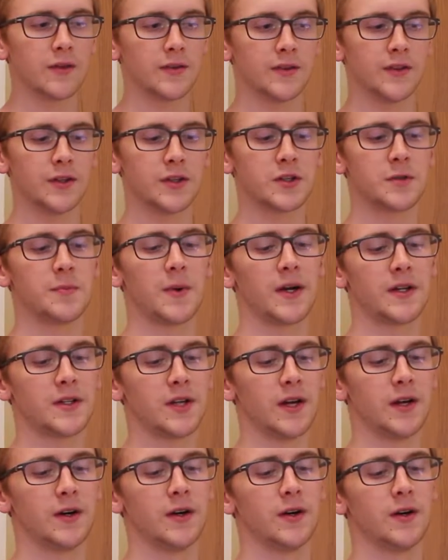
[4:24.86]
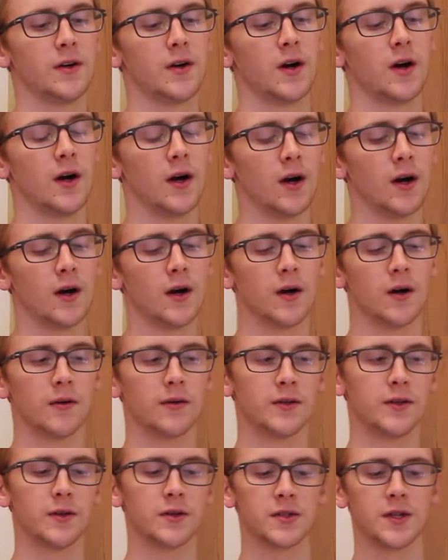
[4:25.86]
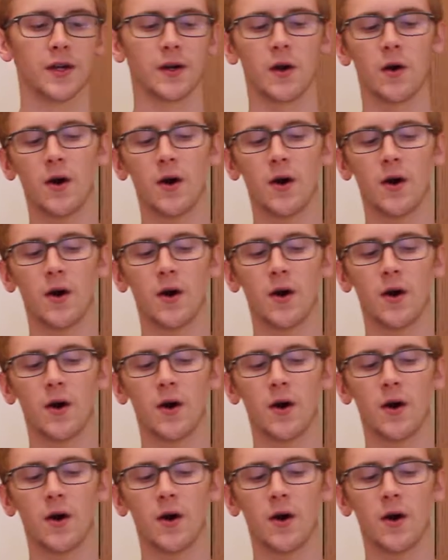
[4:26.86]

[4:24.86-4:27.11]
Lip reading: Your spectator, you'll say,